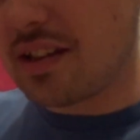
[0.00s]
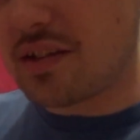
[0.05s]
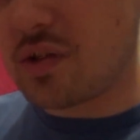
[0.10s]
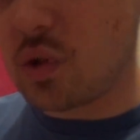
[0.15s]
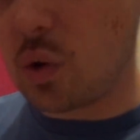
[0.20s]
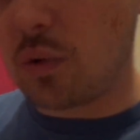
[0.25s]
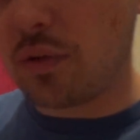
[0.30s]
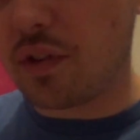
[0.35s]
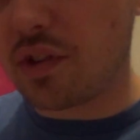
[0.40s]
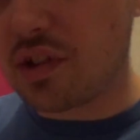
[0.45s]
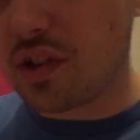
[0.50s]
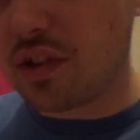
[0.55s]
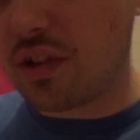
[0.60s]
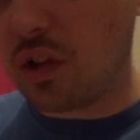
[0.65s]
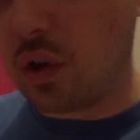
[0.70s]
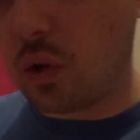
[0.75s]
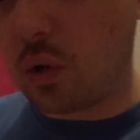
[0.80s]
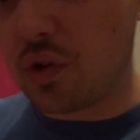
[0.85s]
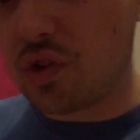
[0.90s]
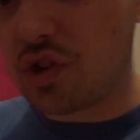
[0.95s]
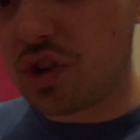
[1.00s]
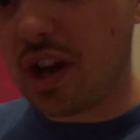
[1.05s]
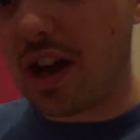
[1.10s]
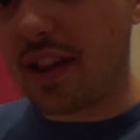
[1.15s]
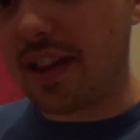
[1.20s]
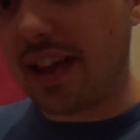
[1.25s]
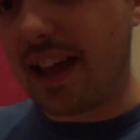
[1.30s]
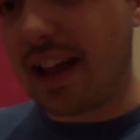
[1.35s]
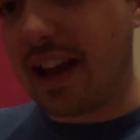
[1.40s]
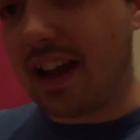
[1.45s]
sort of the launcher,
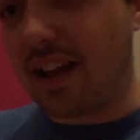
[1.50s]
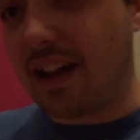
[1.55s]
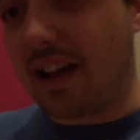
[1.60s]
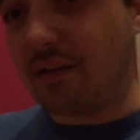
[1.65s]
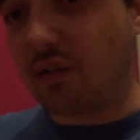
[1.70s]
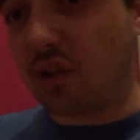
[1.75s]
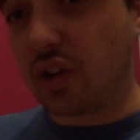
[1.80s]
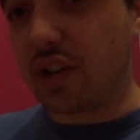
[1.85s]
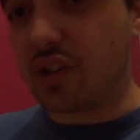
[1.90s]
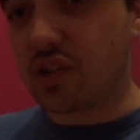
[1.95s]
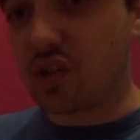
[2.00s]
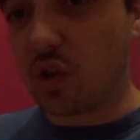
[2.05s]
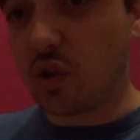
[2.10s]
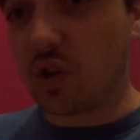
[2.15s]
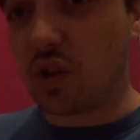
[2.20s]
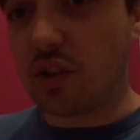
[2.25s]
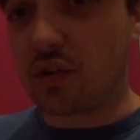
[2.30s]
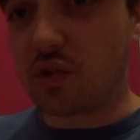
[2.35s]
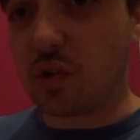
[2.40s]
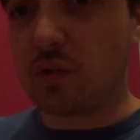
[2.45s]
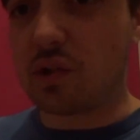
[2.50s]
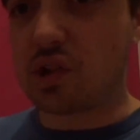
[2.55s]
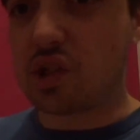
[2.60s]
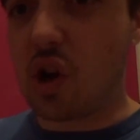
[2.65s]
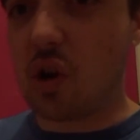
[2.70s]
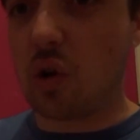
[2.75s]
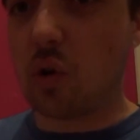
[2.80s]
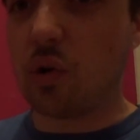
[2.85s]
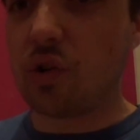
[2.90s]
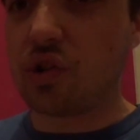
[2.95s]
I have got it as a sort of a
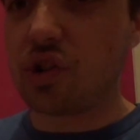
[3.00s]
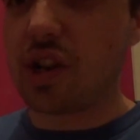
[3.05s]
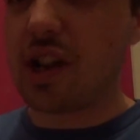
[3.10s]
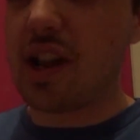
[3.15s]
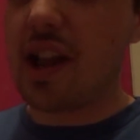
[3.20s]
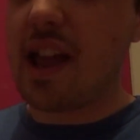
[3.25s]
stock launcher.